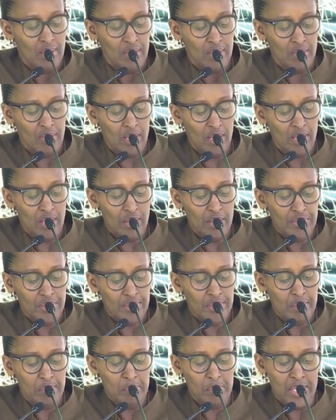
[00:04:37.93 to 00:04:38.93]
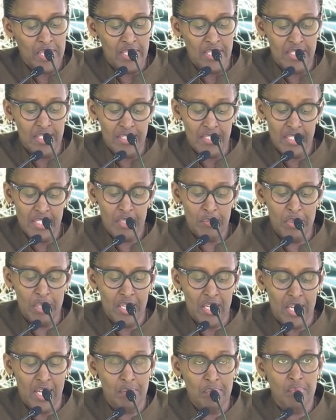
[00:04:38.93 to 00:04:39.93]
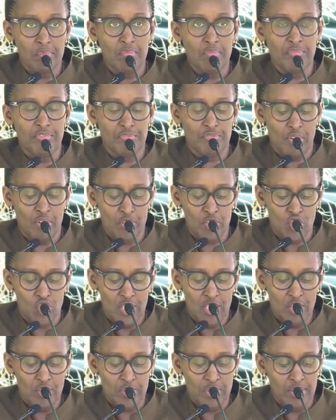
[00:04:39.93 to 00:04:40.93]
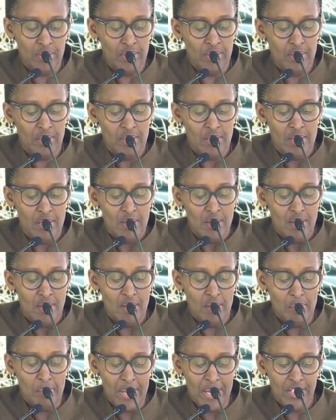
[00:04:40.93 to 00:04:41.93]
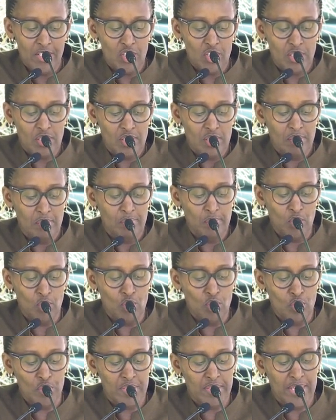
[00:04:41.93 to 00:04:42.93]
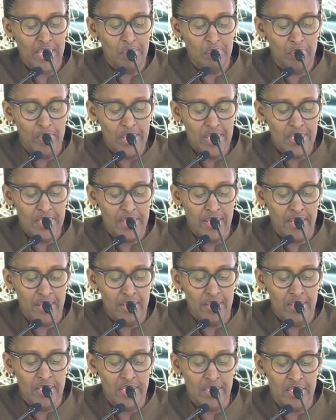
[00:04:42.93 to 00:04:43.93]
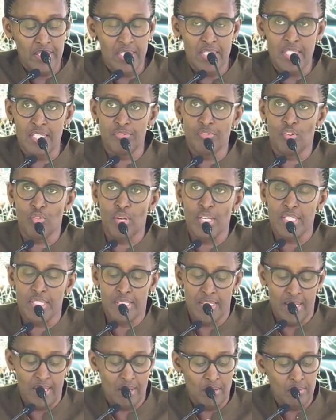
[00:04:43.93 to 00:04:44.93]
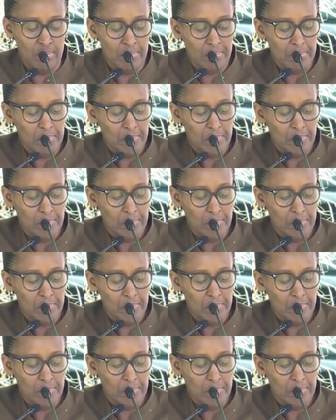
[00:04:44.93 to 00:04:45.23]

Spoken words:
The Earth may indeed become, for our children, a much more hostile place than it is for us now.